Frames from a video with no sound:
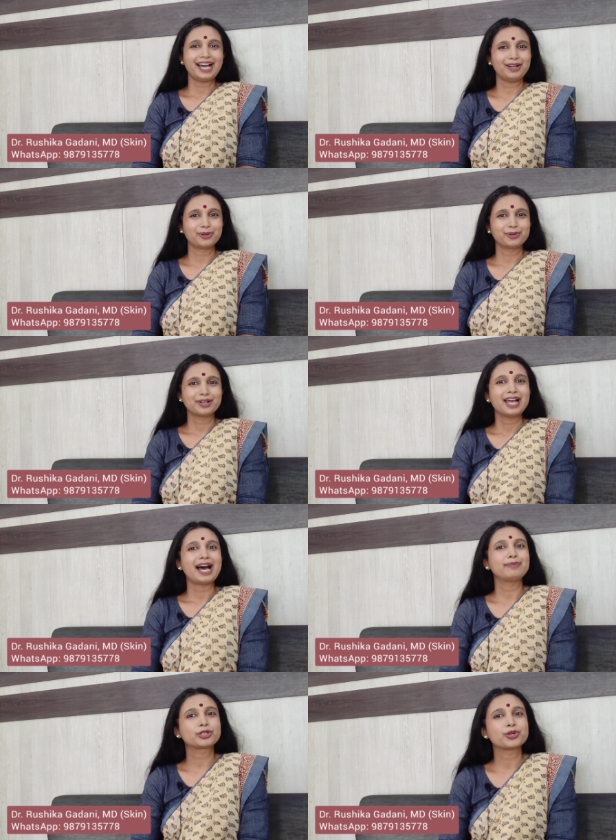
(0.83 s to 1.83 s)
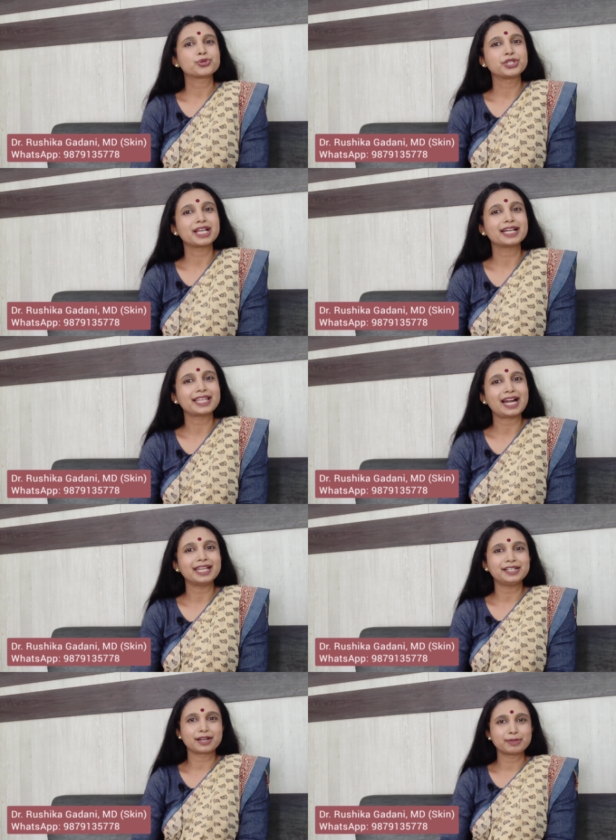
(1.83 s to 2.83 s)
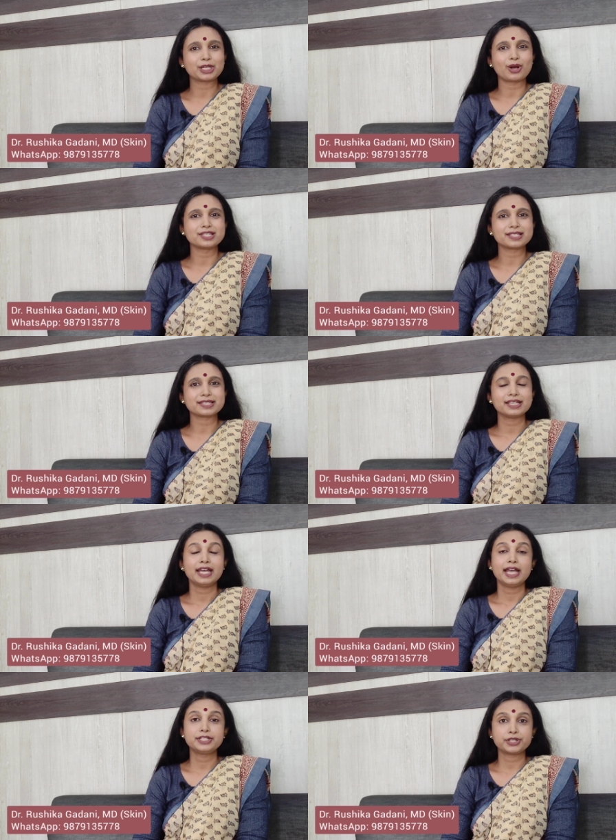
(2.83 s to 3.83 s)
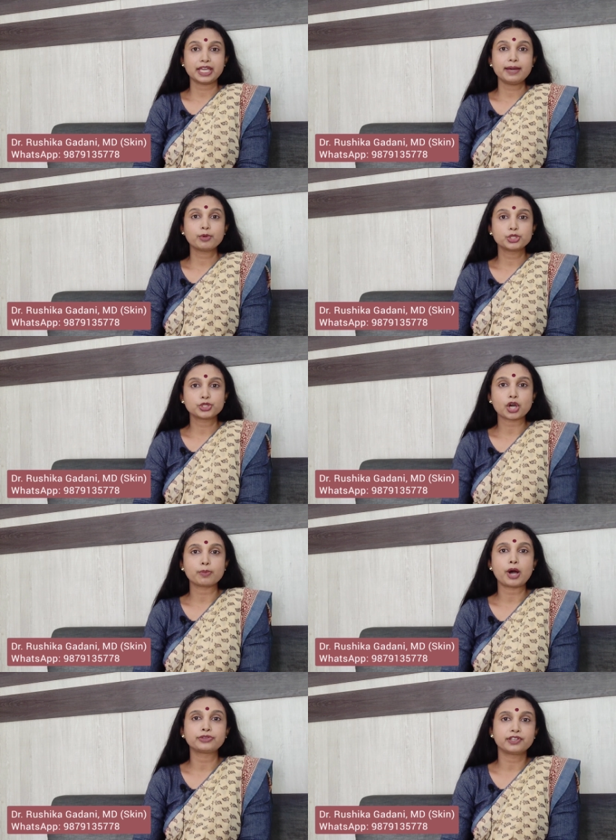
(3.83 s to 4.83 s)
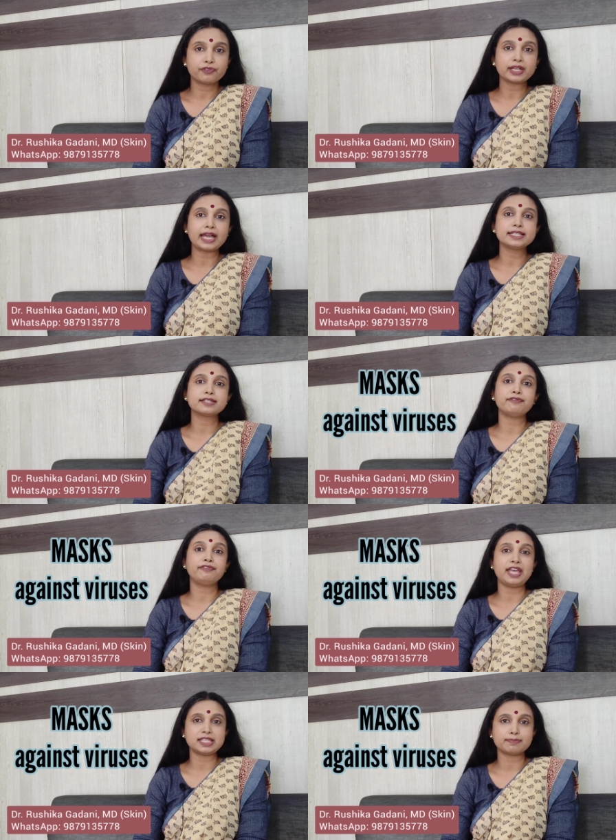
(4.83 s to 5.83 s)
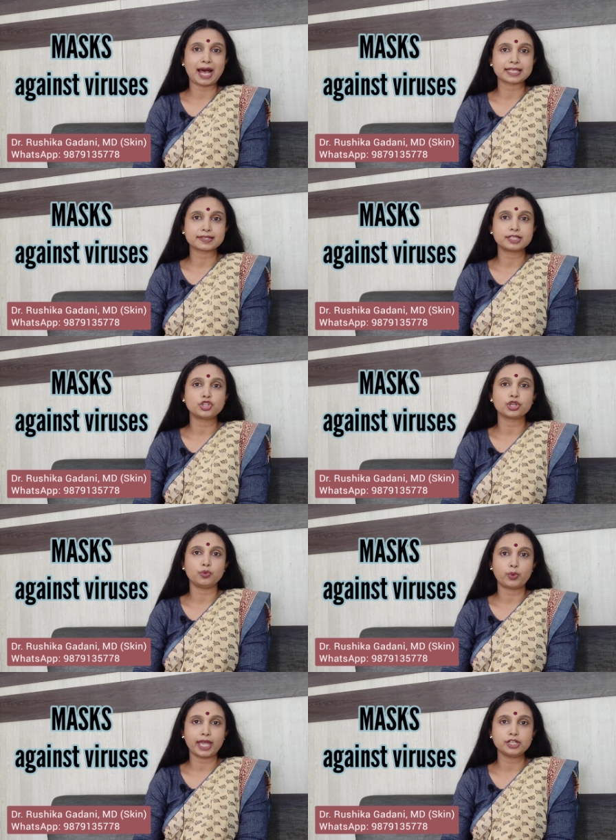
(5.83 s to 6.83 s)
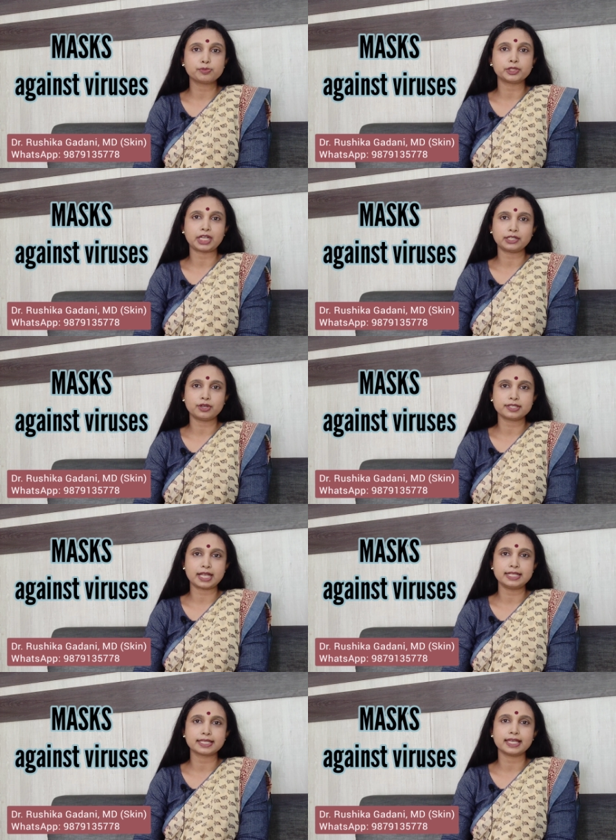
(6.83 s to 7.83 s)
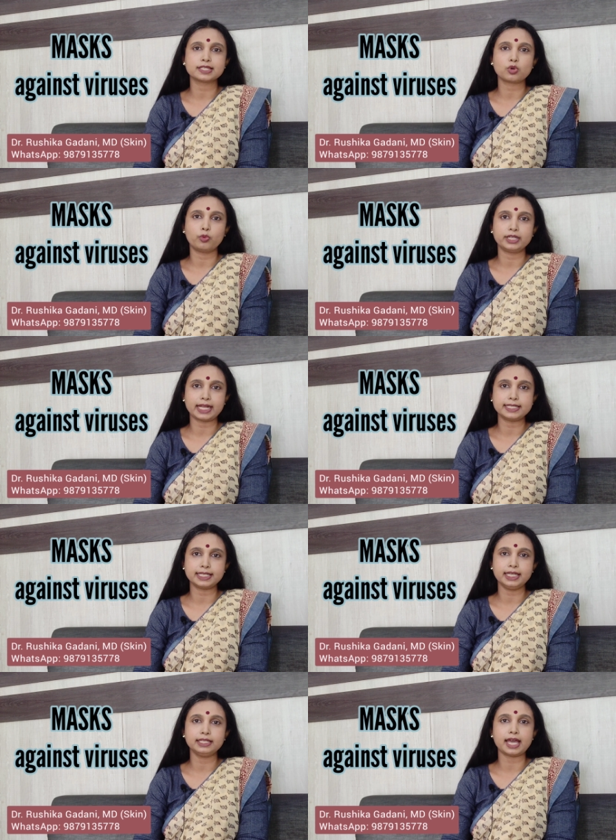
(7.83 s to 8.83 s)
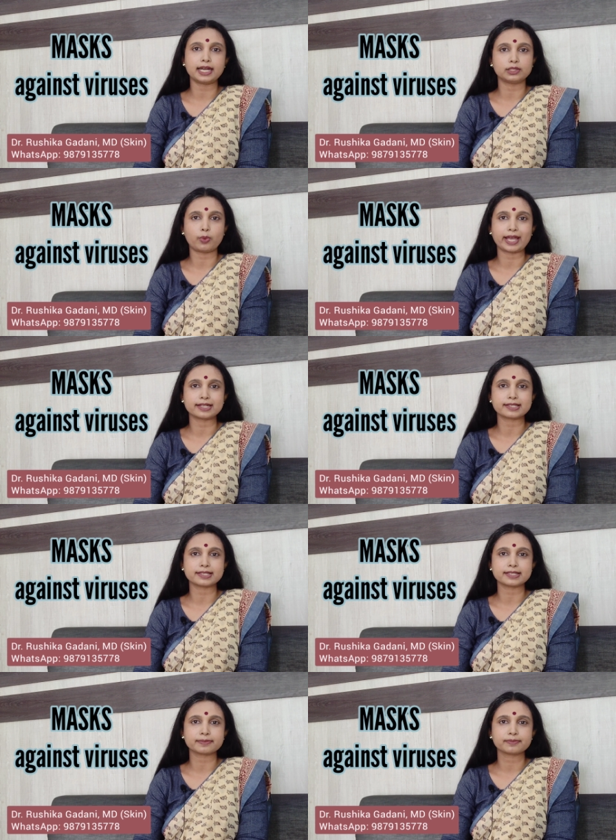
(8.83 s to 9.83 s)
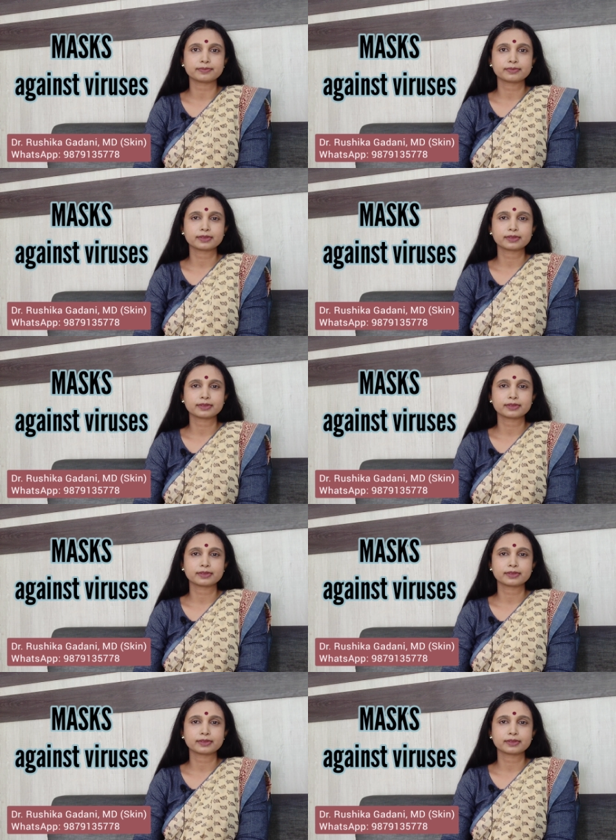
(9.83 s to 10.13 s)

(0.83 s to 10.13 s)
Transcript: Hello, I'm Dr. Rushika Gadani, dermatologist. Today, I'm going to talk about the different kinds of face masks that you can wear to protect yourselves against COVID-19 and other viruses.